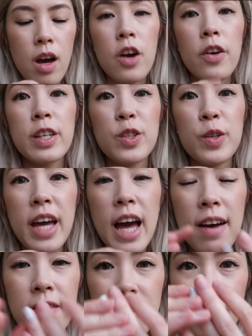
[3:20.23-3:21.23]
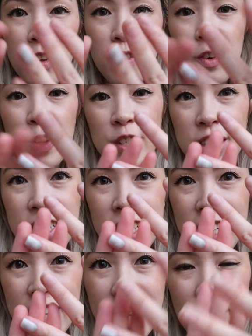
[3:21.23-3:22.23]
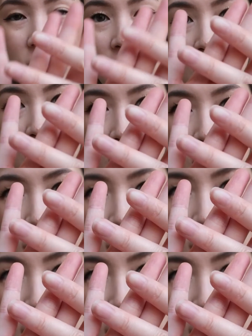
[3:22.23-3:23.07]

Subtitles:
Alright, so I have the first nail on,